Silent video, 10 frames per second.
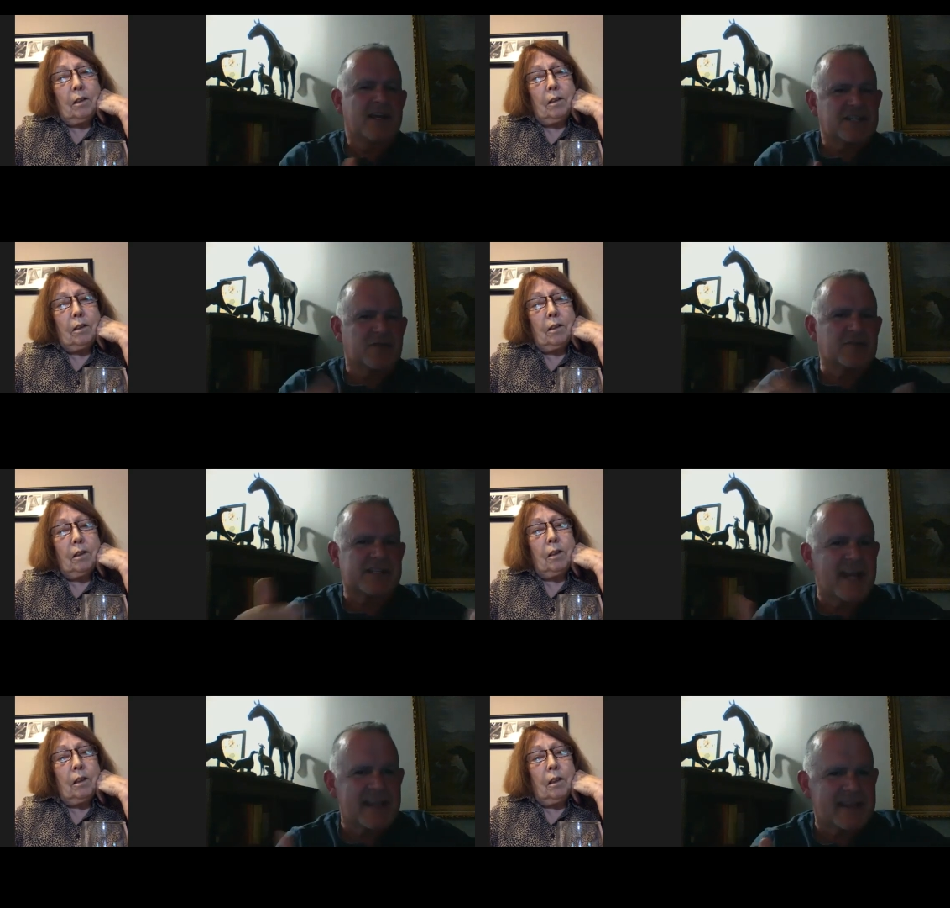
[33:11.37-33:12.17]
Speaker 1: She was
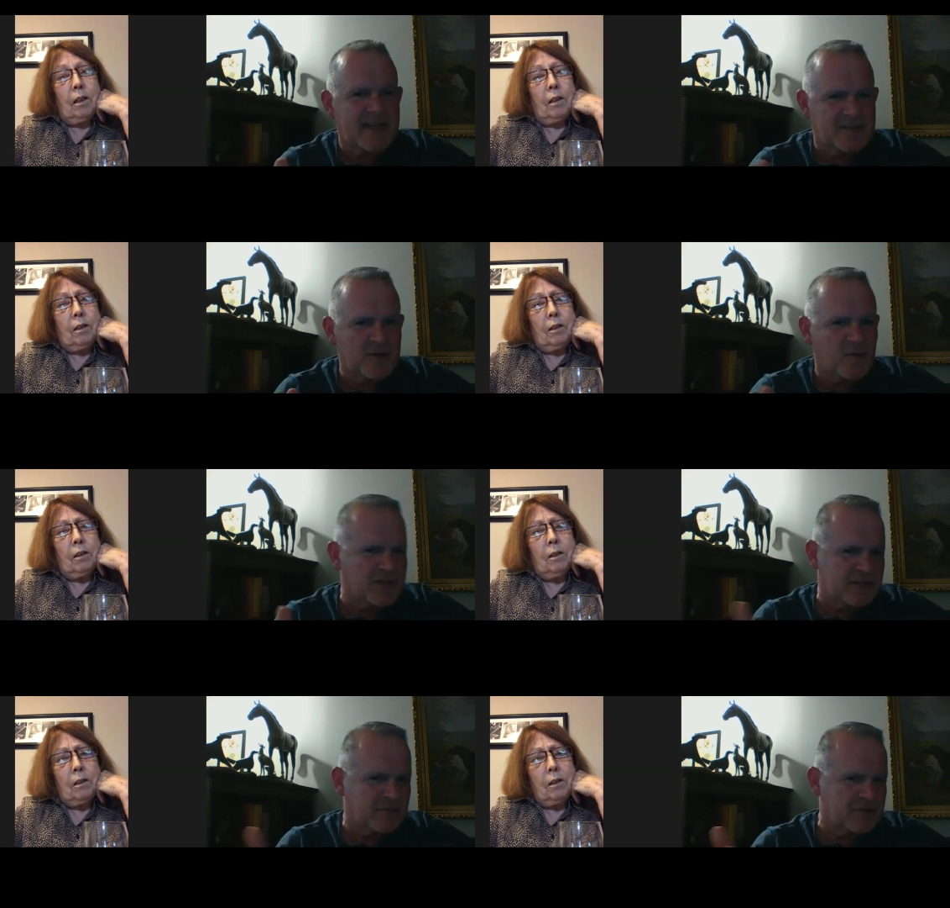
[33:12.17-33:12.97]
like that too when
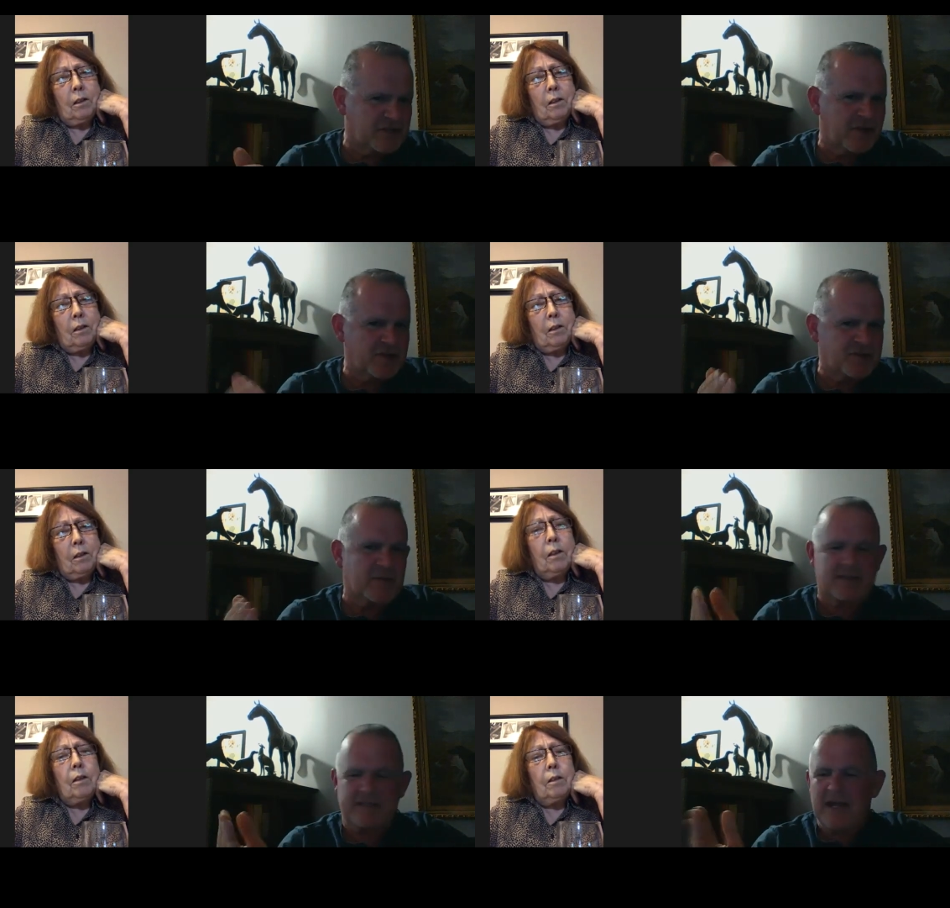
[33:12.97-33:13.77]
she was judging
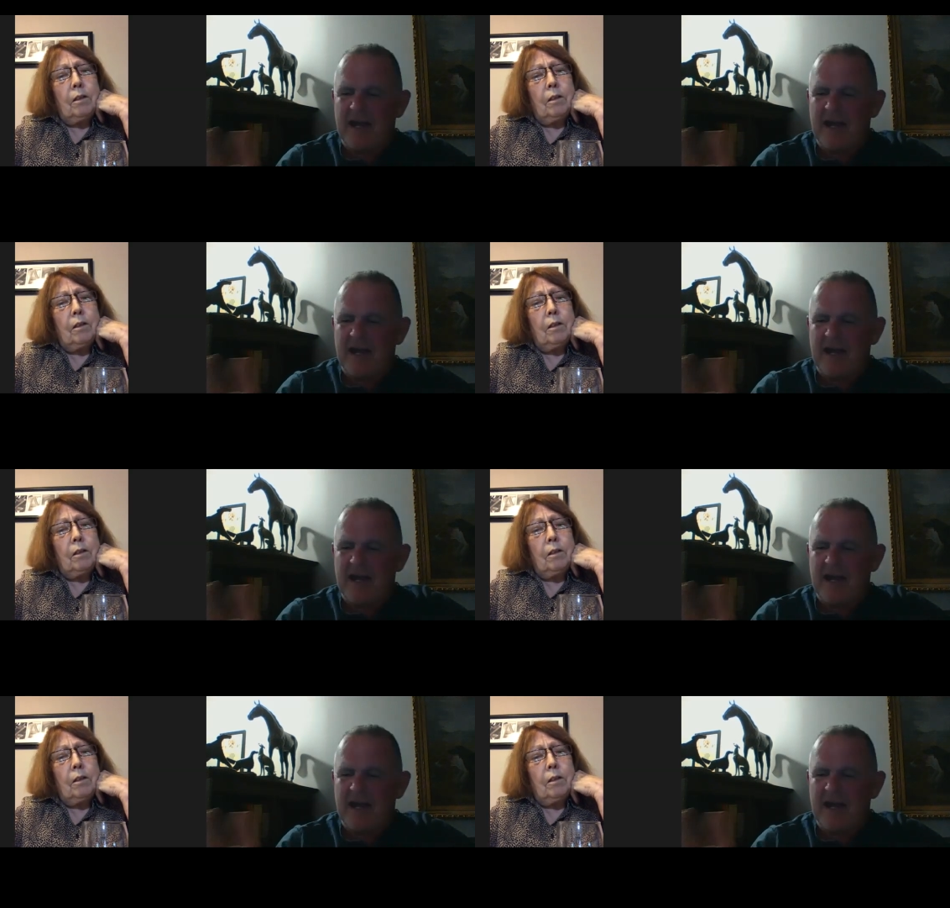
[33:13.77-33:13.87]
because